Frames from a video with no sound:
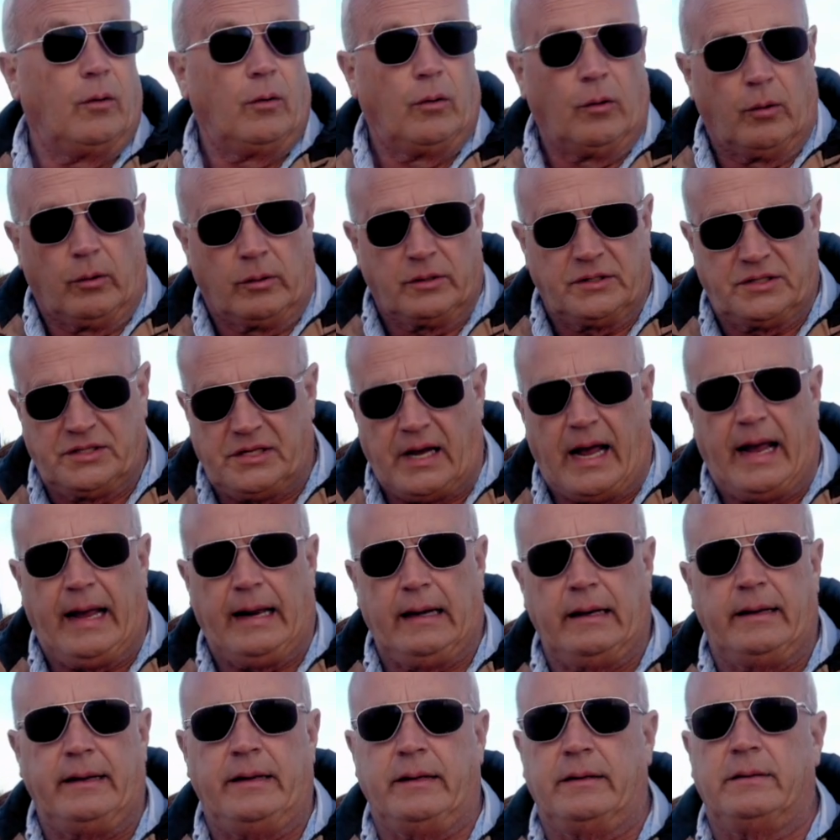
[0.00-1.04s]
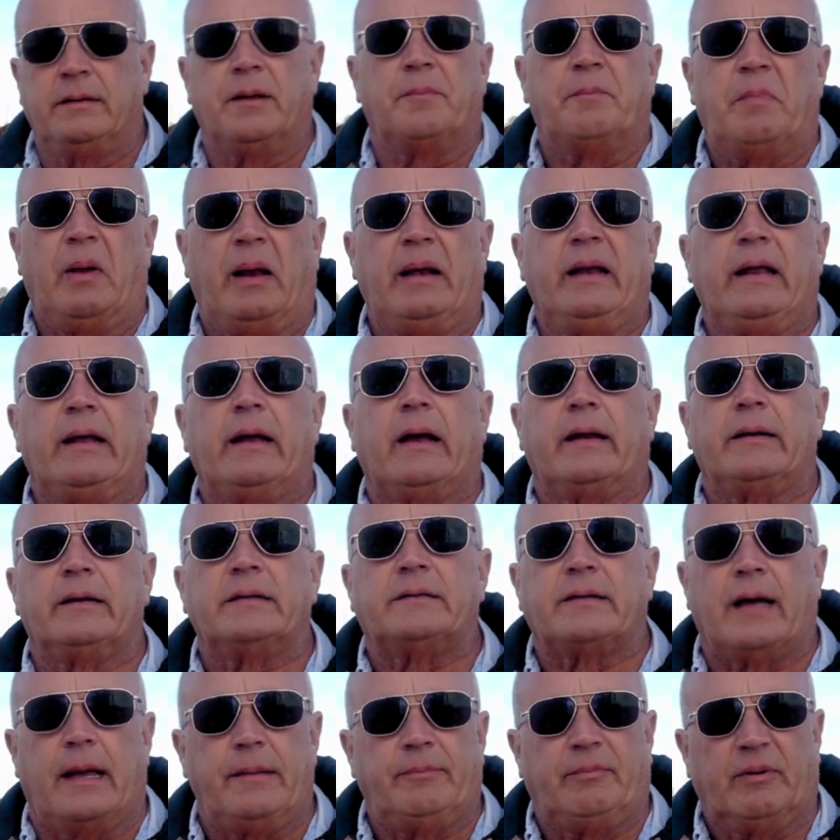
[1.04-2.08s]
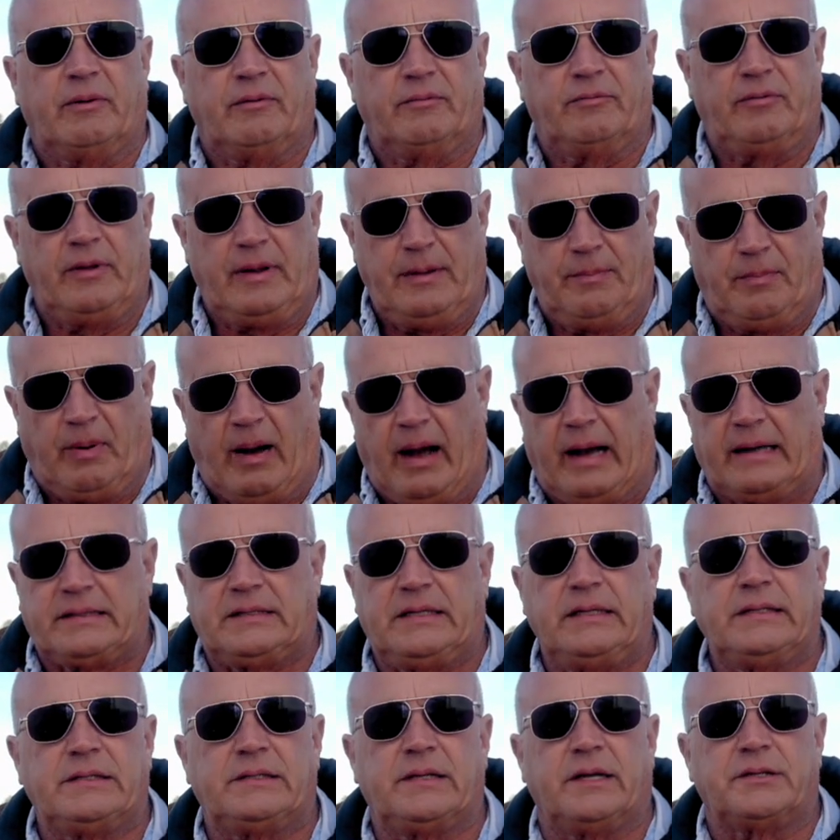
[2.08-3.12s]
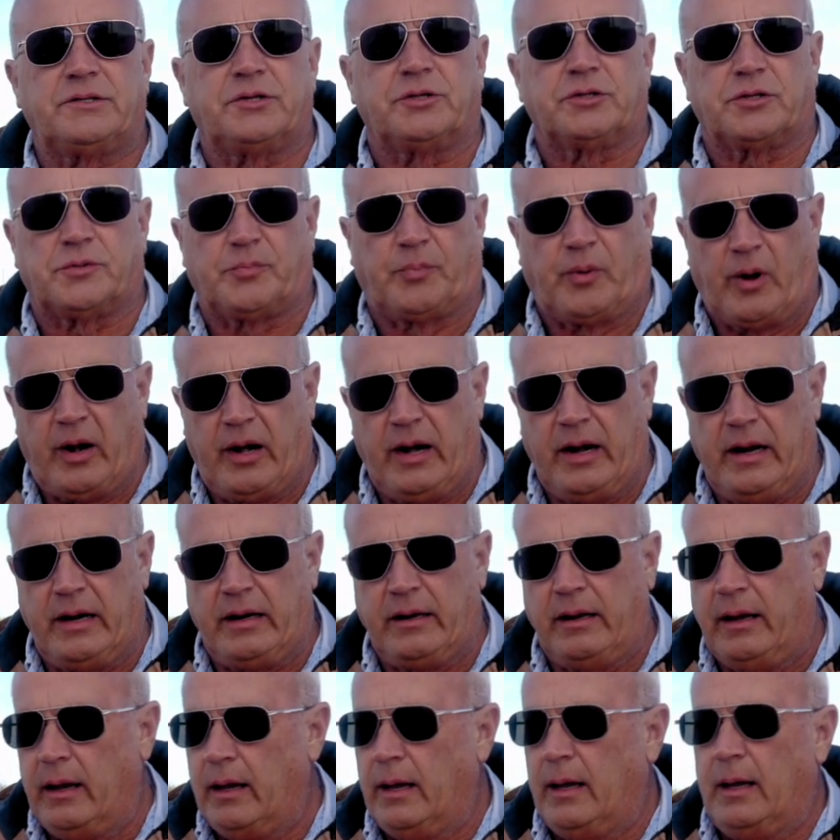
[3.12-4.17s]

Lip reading: or xylene, depending on the type of epoxies that you're spraying,